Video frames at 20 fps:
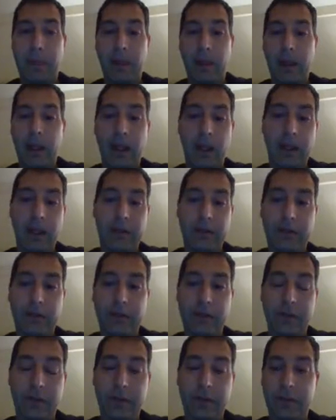as
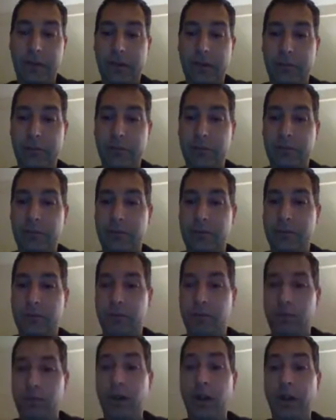the system
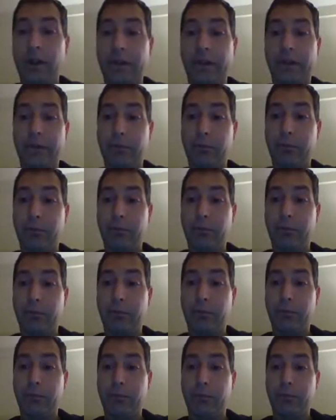runs because
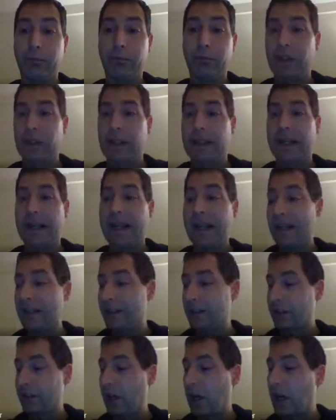we're
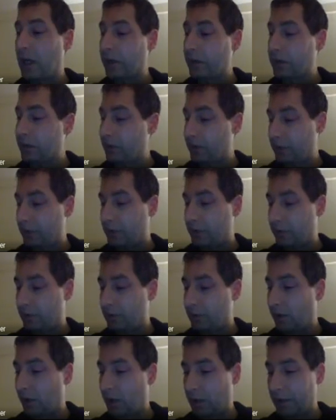adding oxygen
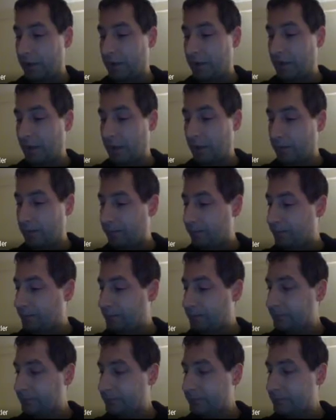all the time.
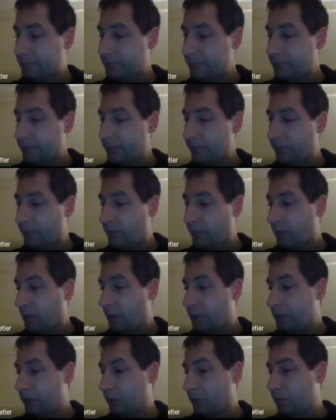
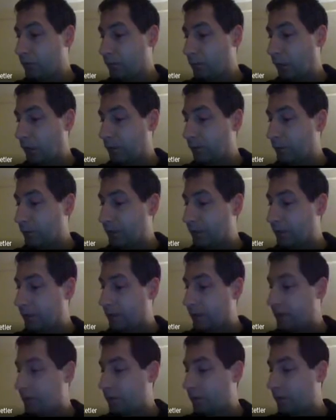So for part B
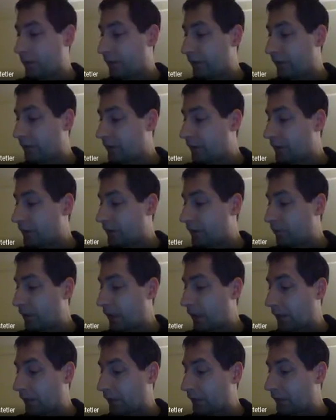there, you want to say that the
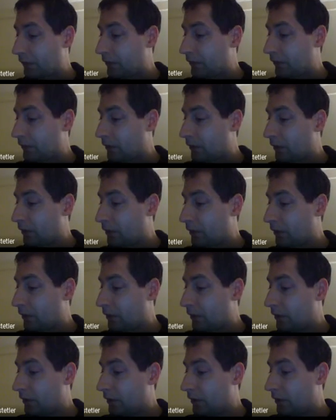mass
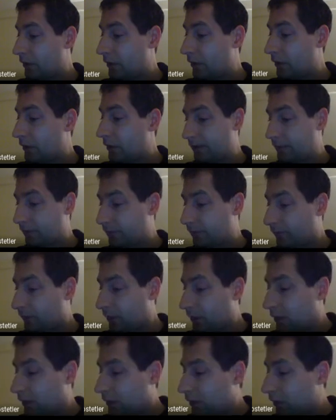increases.
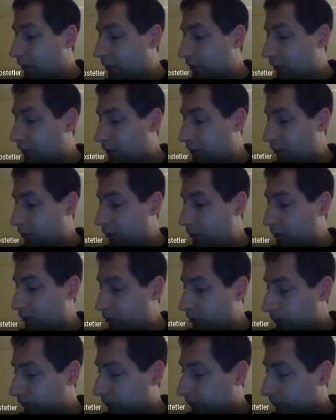In 2,